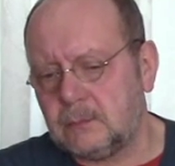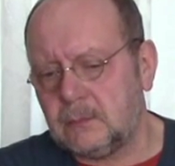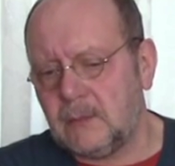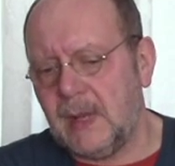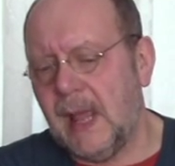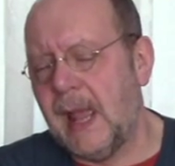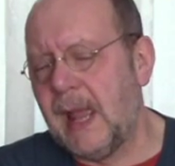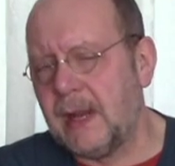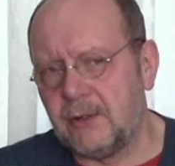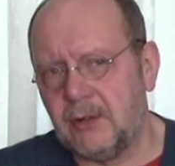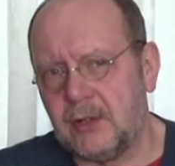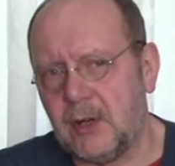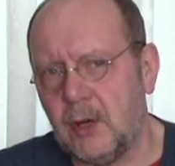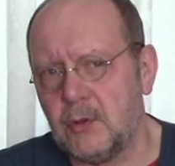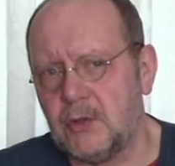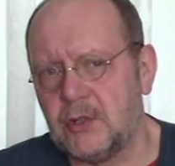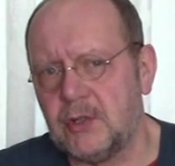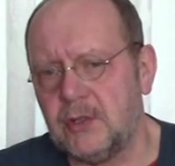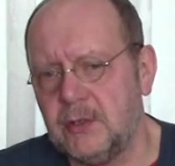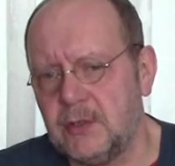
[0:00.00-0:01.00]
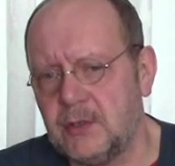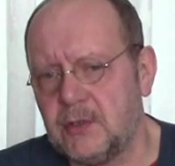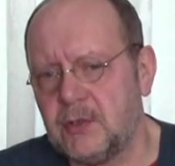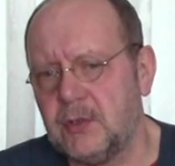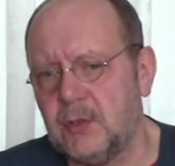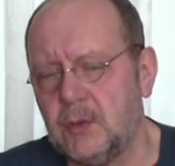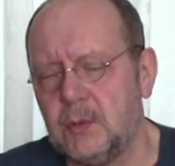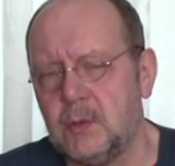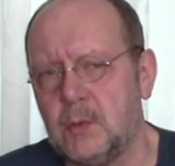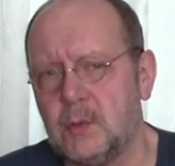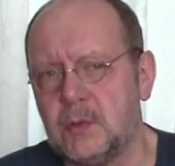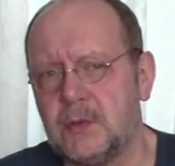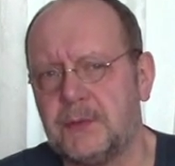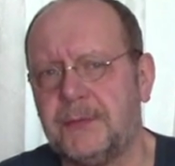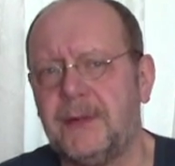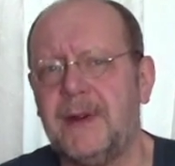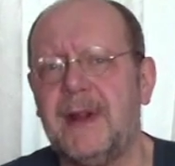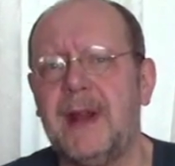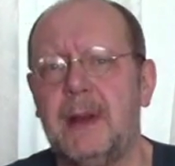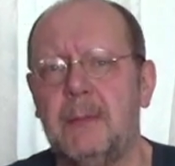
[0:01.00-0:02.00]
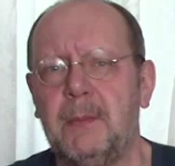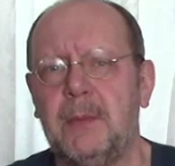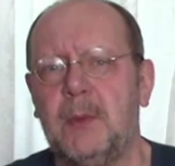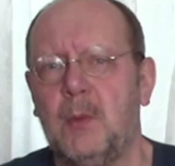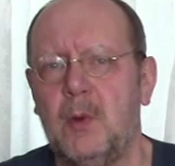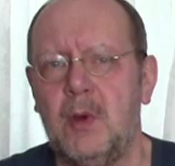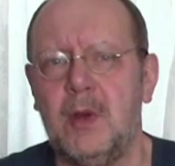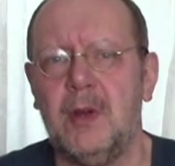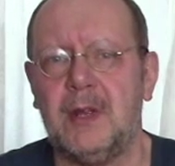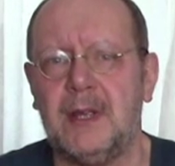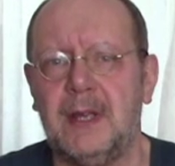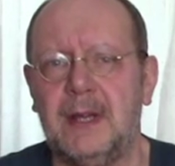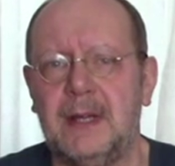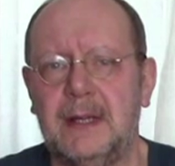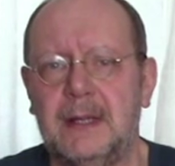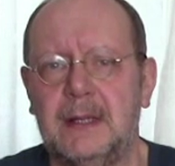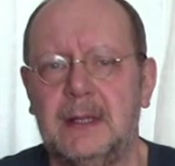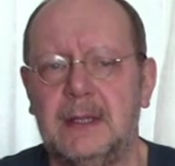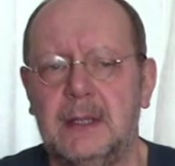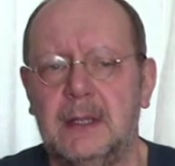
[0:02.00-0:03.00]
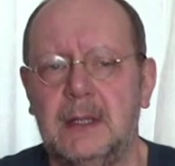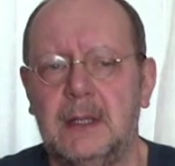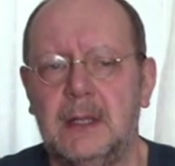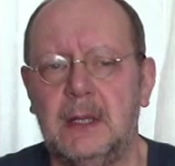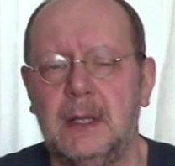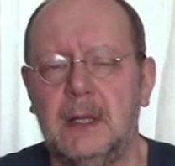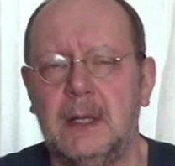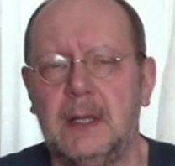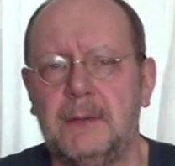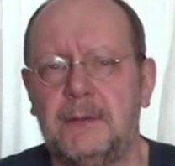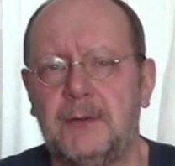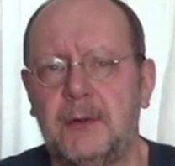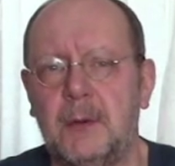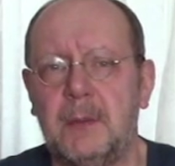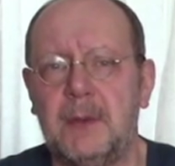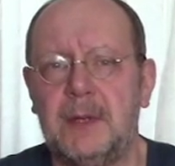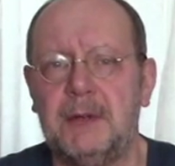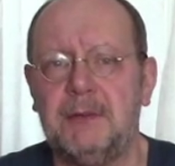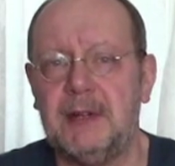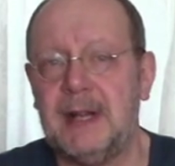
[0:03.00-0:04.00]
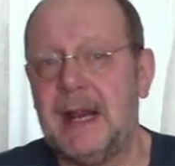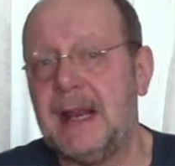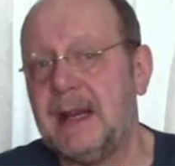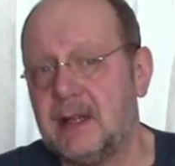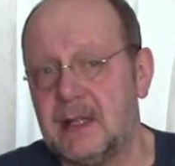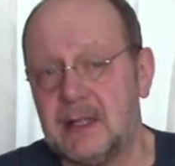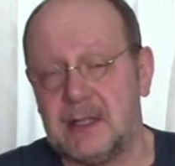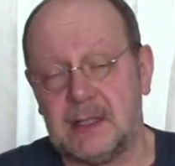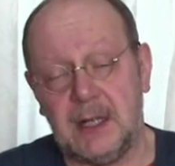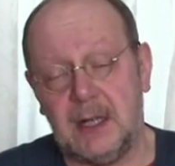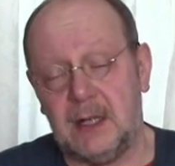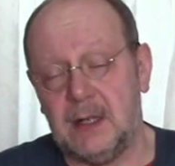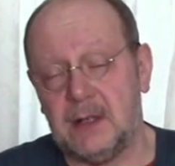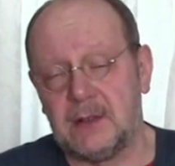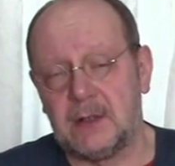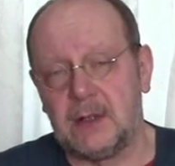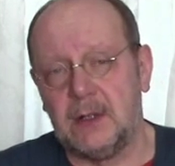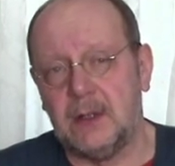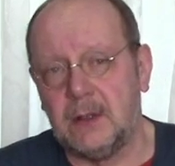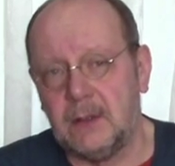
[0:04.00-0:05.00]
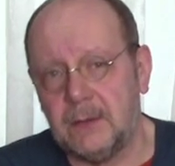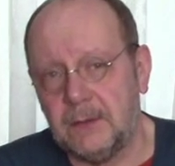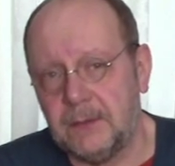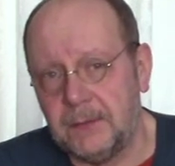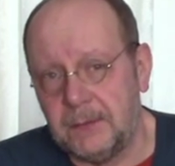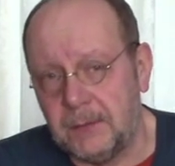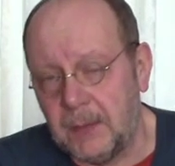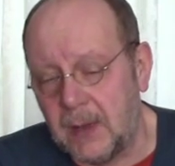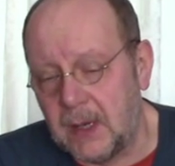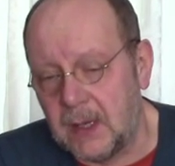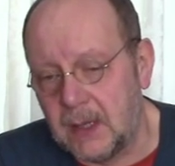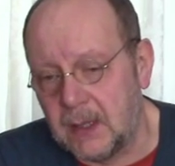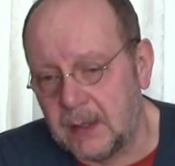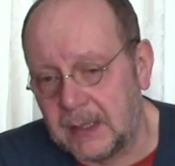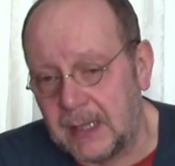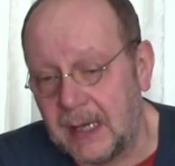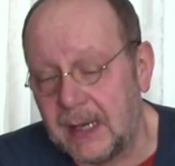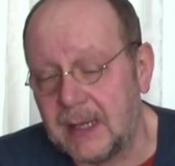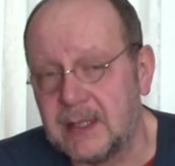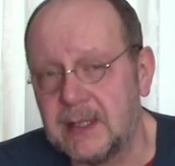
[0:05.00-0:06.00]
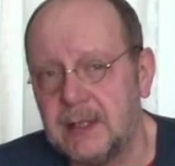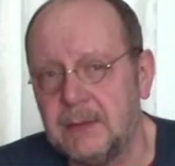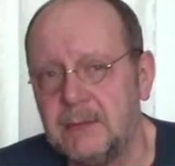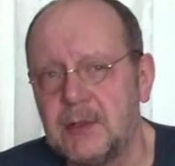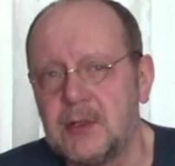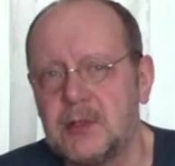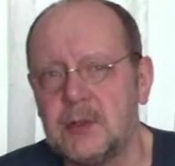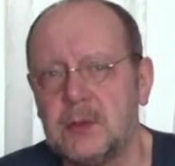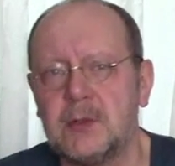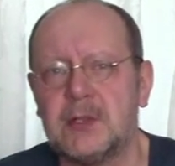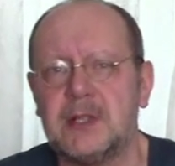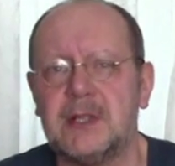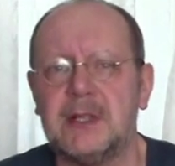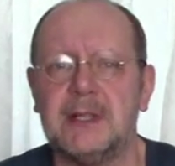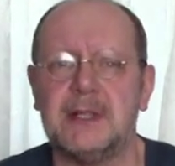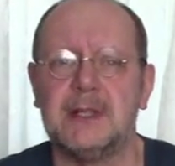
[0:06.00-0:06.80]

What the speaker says: agriculture and tools free up the worker from the relentless task of collecting resources